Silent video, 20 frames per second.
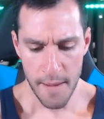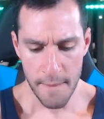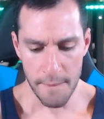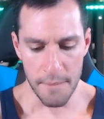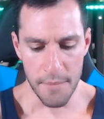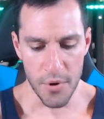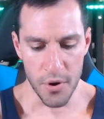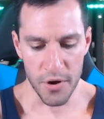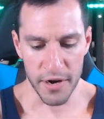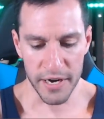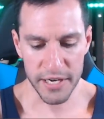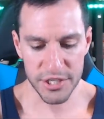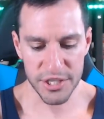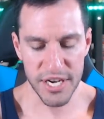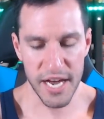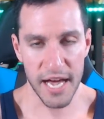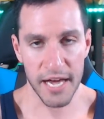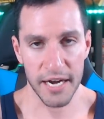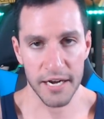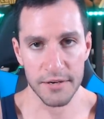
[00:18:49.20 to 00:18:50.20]
Burning
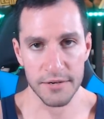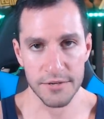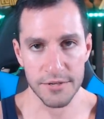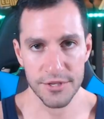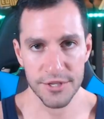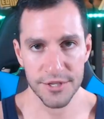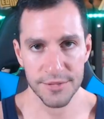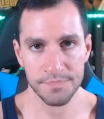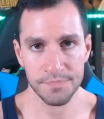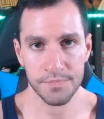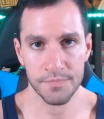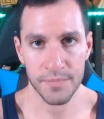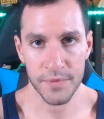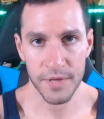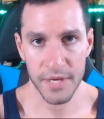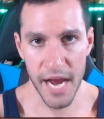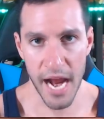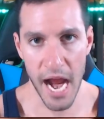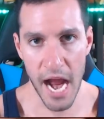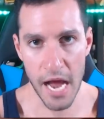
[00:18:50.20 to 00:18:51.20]
Shadows.
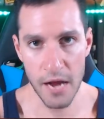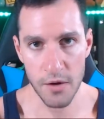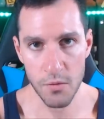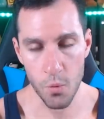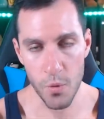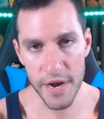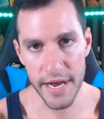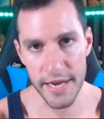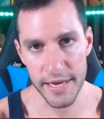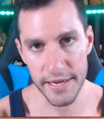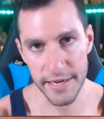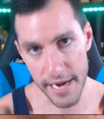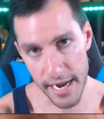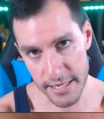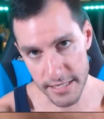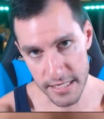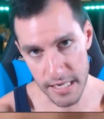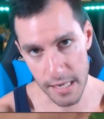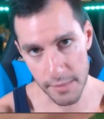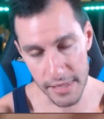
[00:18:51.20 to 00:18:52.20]
Can we
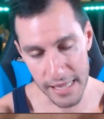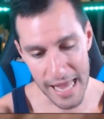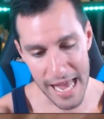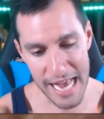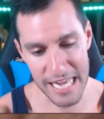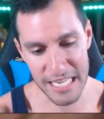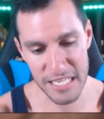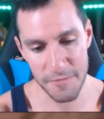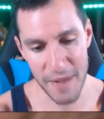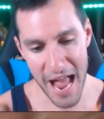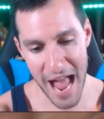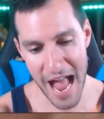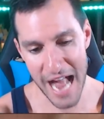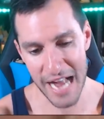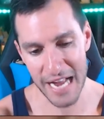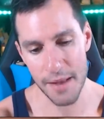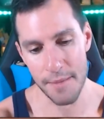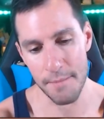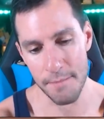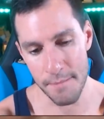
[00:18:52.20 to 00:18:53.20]
get some last
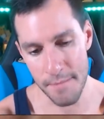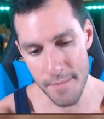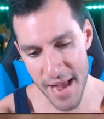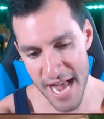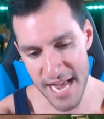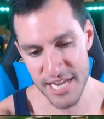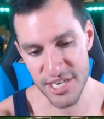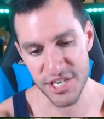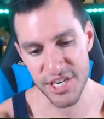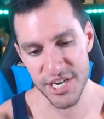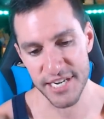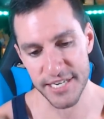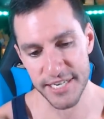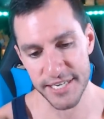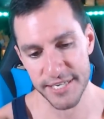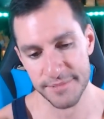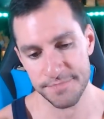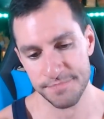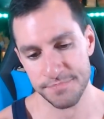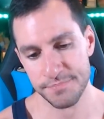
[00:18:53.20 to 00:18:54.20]
pack magic?
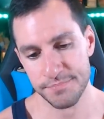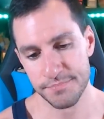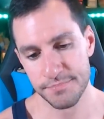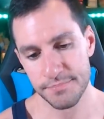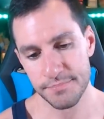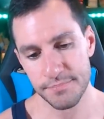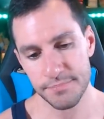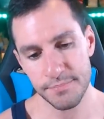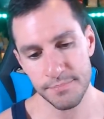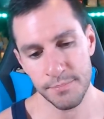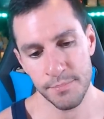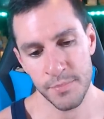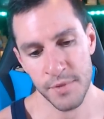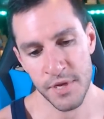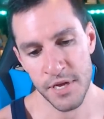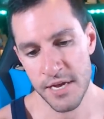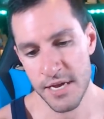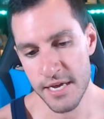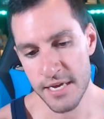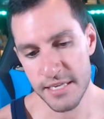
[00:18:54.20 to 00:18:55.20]

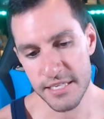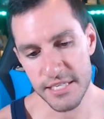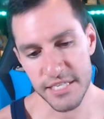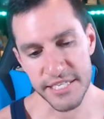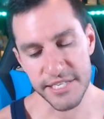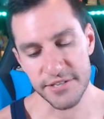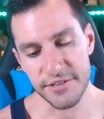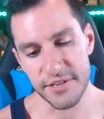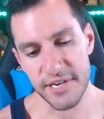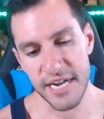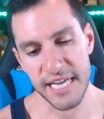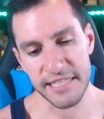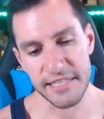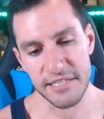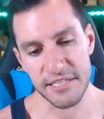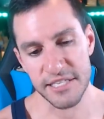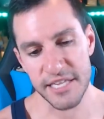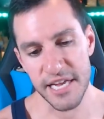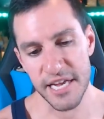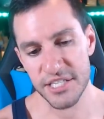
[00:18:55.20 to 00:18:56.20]
Still got
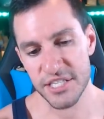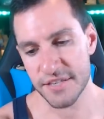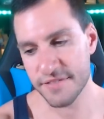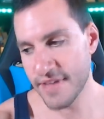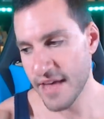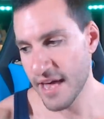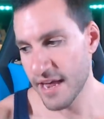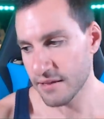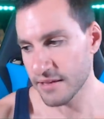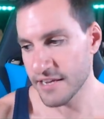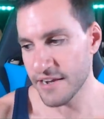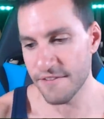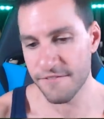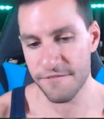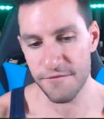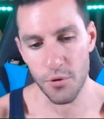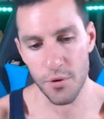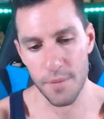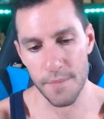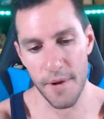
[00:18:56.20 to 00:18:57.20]
the stench of that Elite
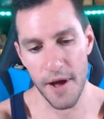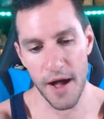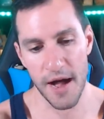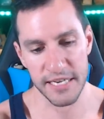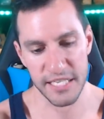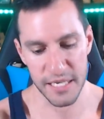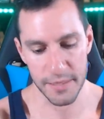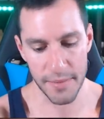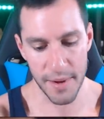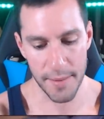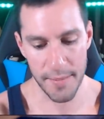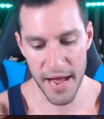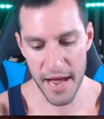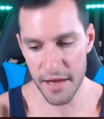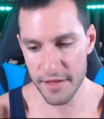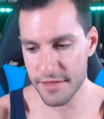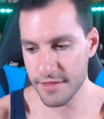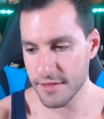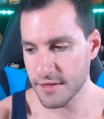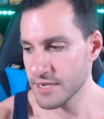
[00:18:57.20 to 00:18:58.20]
Four box in my
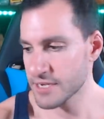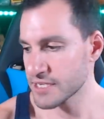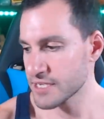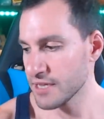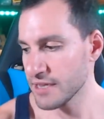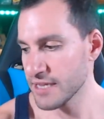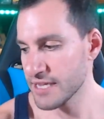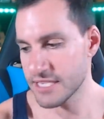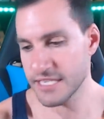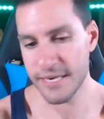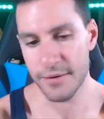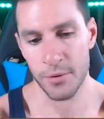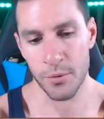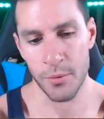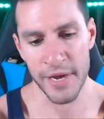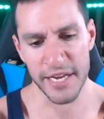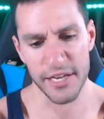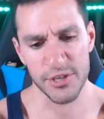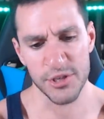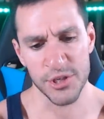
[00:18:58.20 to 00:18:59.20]
mouth, so let's see what
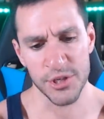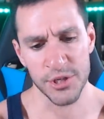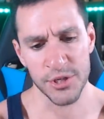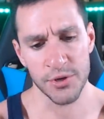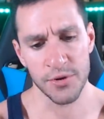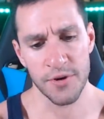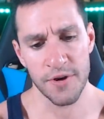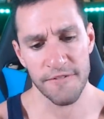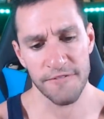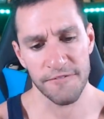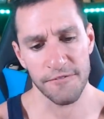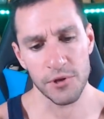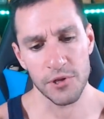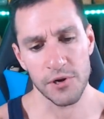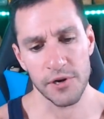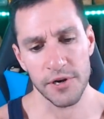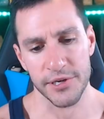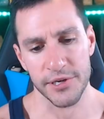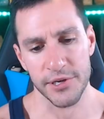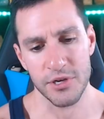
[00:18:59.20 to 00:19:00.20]
we can do. Full
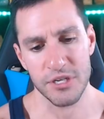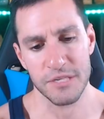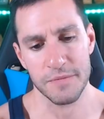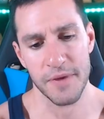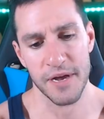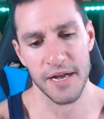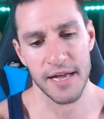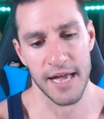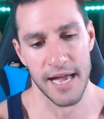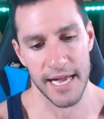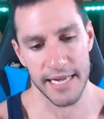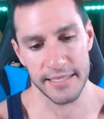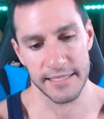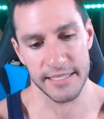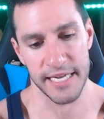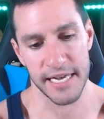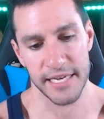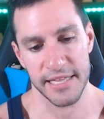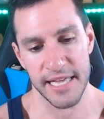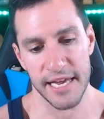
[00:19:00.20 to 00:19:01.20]
Guzma, i
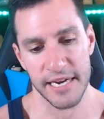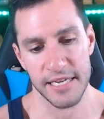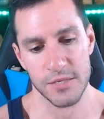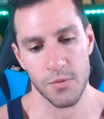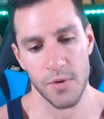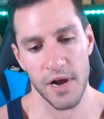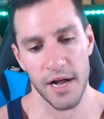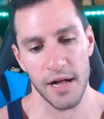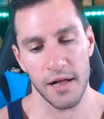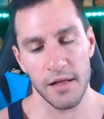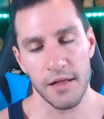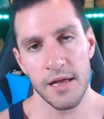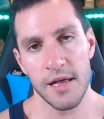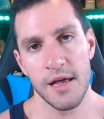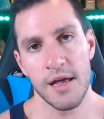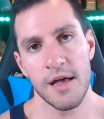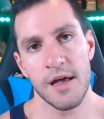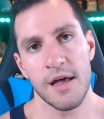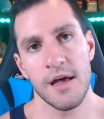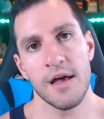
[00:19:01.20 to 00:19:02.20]
take that as well.
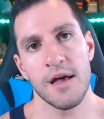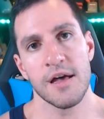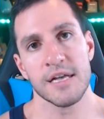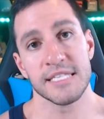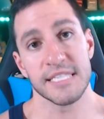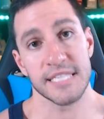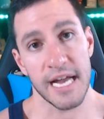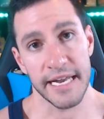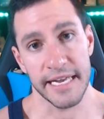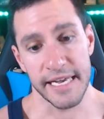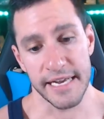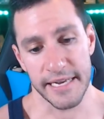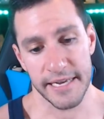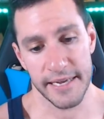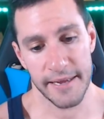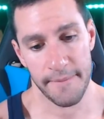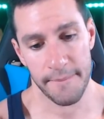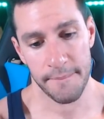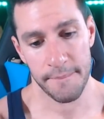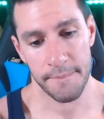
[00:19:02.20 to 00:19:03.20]
Psychic.